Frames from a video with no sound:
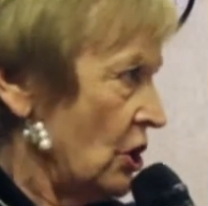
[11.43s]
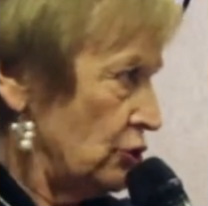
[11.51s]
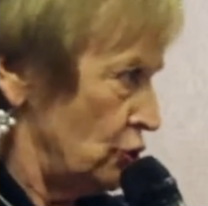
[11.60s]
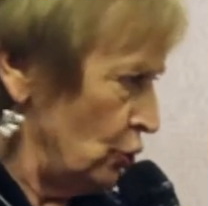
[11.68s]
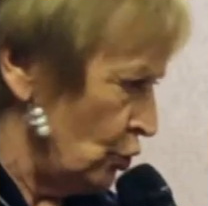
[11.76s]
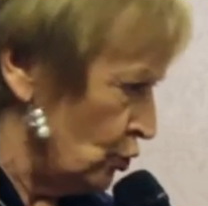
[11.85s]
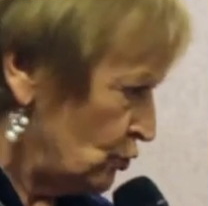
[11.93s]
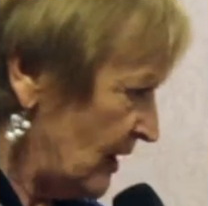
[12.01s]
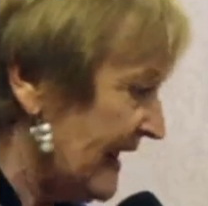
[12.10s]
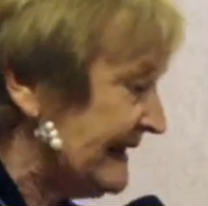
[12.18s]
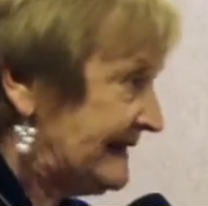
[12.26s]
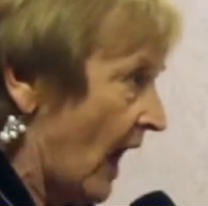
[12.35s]
You
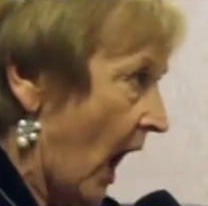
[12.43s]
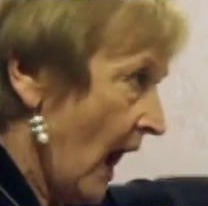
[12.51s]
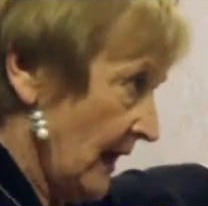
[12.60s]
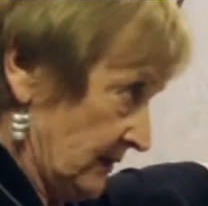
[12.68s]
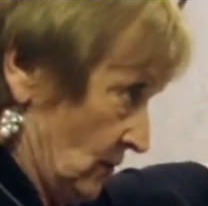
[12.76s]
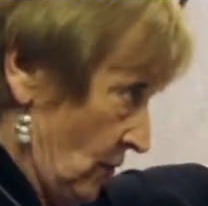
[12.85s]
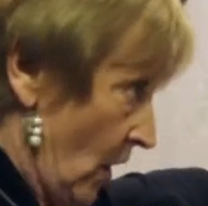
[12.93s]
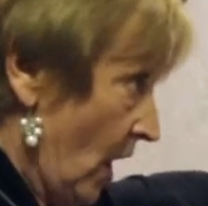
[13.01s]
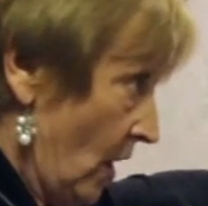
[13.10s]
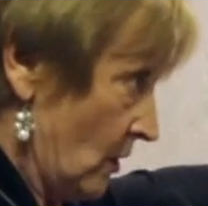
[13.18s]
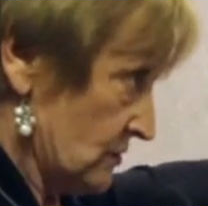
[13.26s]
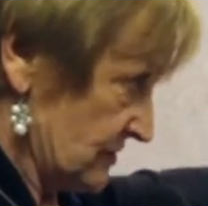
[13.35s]
did not
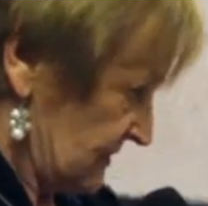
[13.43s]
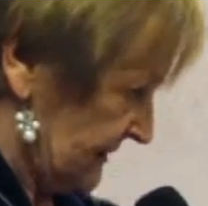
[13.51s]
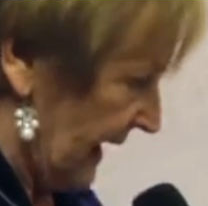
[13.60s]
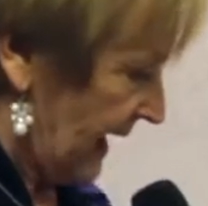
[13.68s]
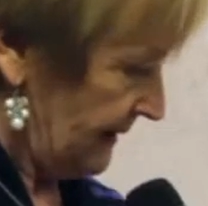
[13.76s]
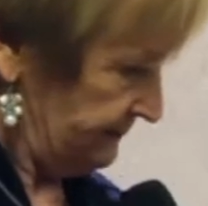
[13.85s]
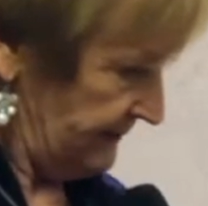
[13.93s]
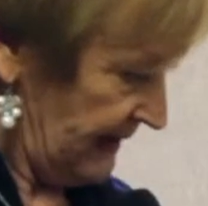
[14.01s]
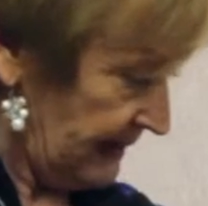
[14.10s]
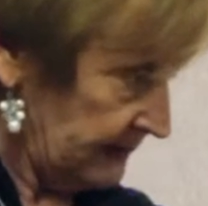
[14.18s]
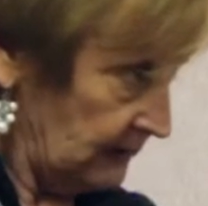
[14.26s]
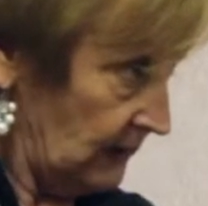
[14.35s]
cross that
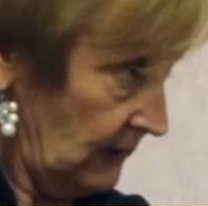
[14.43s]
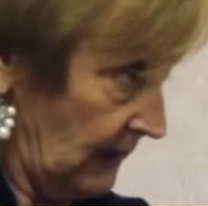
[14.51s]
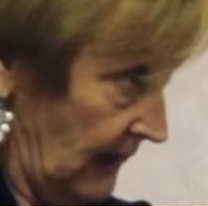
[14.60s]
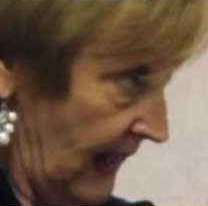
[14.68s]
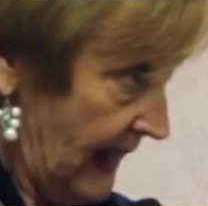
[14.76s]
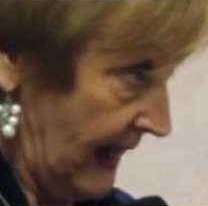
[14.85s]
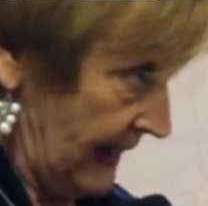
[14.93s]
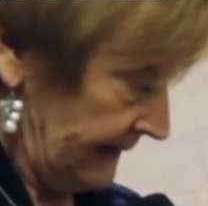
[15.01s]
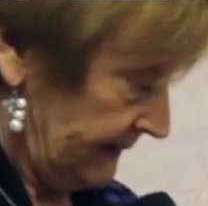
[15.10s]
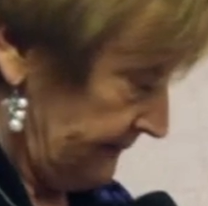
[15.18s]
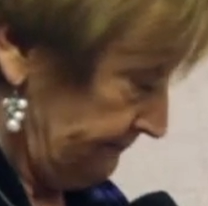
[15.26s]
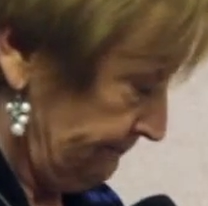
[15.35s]
middle
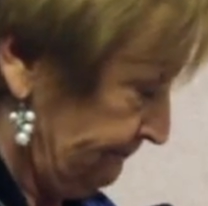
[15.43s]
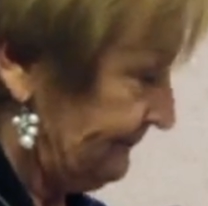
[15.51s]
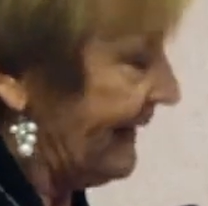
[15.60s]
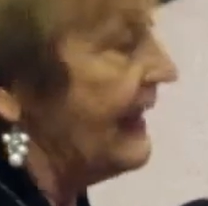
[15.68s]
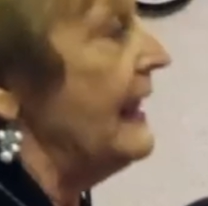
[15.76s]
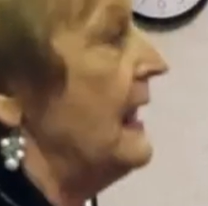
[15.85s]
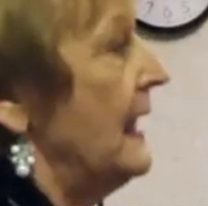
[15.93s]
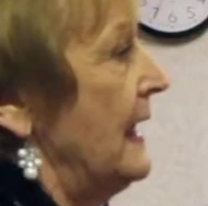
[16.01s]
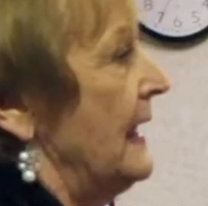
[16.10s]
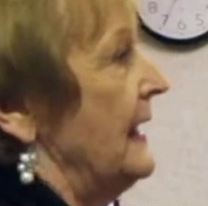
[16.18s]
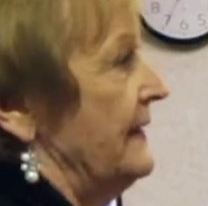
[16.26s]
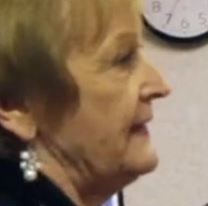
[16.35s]
line.
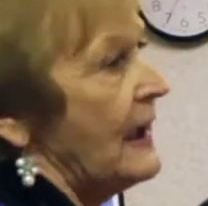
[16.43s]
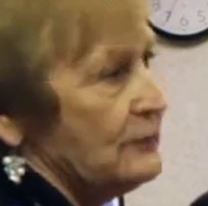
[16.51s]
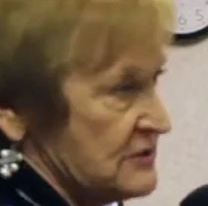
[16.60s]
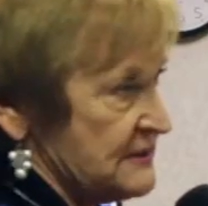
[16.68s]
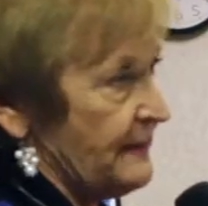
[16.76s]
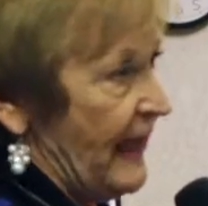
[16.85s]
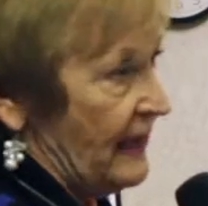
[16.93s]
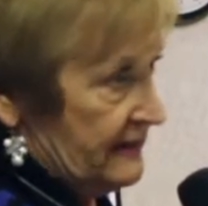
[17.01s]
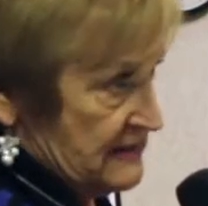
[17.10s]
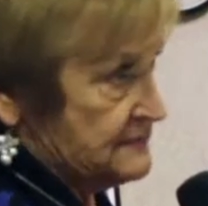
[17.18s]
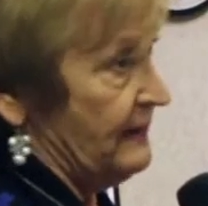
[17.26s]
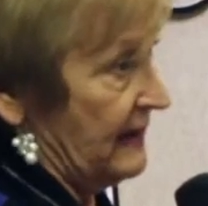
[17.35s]
That was about
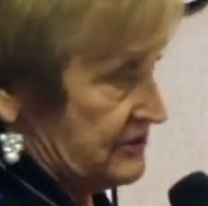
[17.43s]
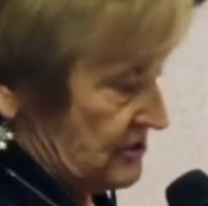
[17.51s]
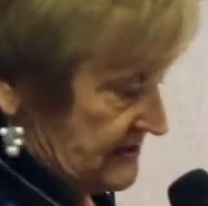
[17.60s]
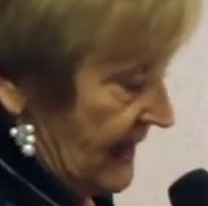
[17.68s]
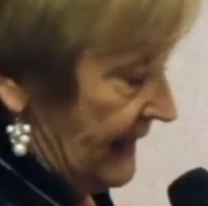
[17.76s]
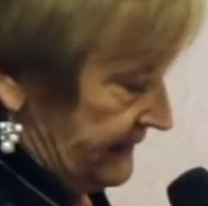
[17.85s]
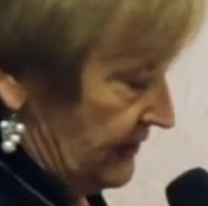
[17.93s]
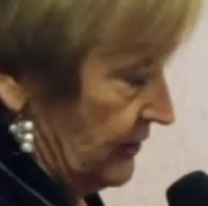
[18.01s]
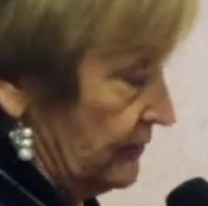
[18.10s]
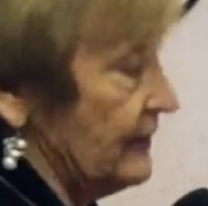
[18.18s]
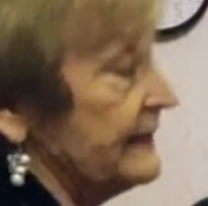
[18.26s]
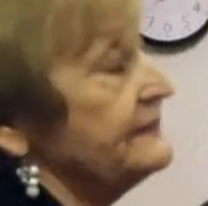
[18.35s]
as much as I
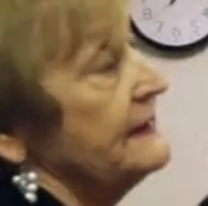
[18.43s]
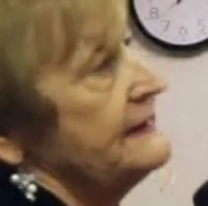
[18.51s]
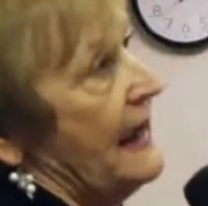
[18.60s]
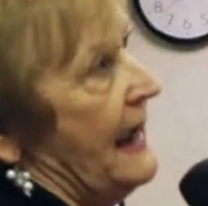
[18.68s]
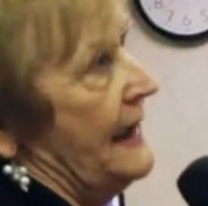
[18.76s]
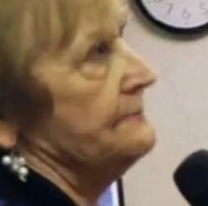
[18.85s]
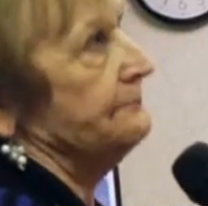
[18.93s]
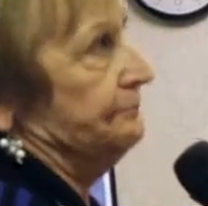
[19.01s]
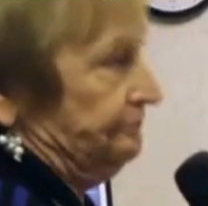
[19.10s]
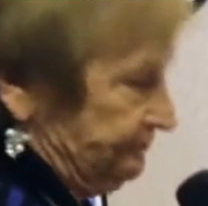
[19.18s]
knew at the time.